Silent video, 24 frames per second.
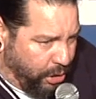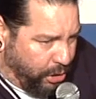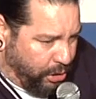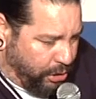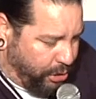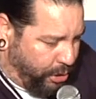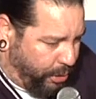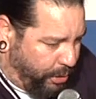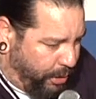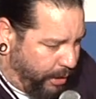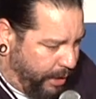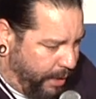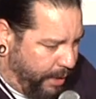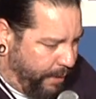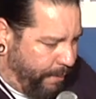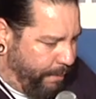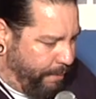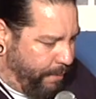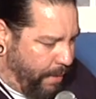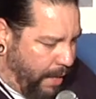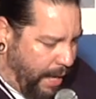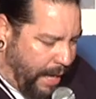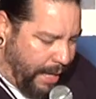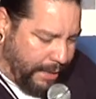So
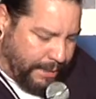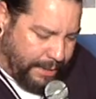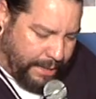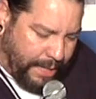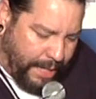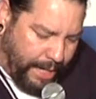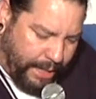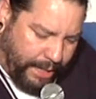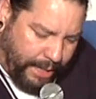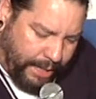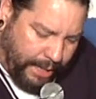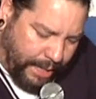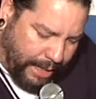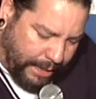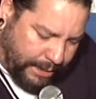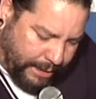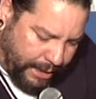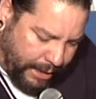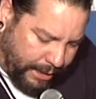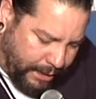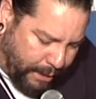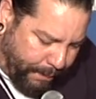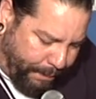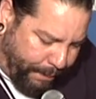then I sign in, I
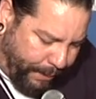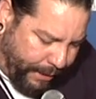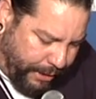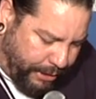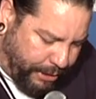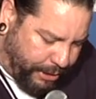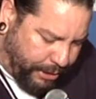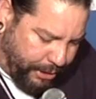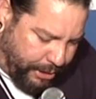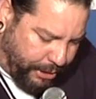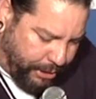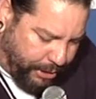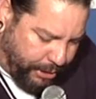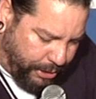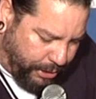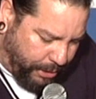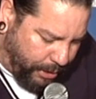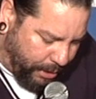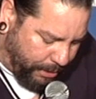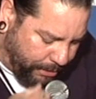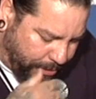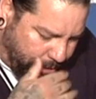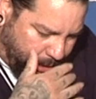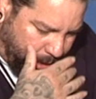take the pictures, you
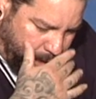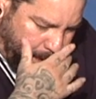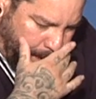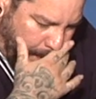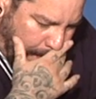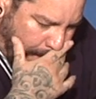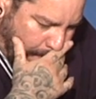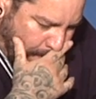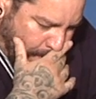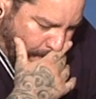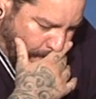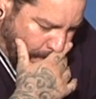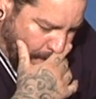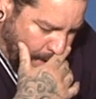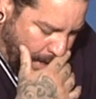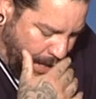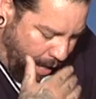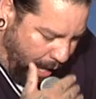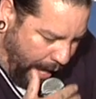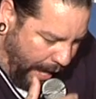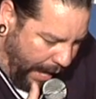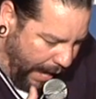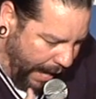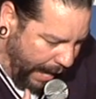know what I'm saying?
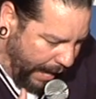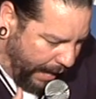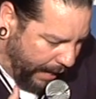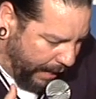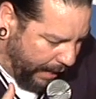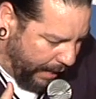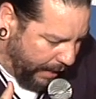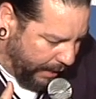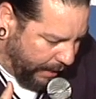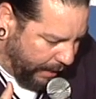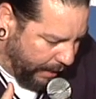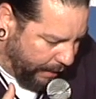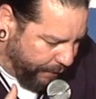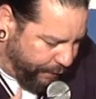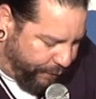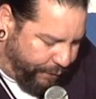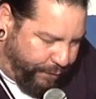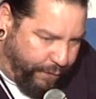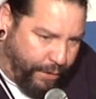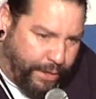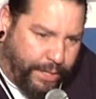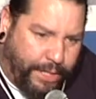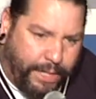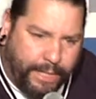And the
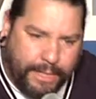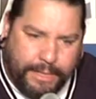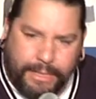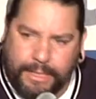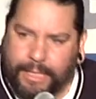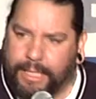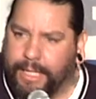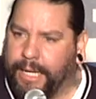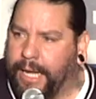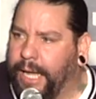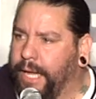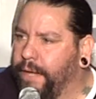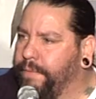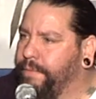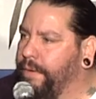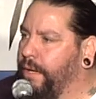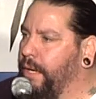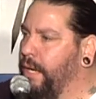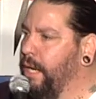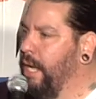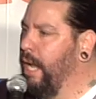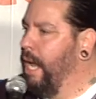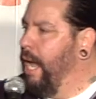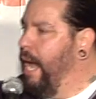funniest thing
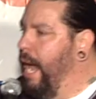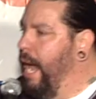ever,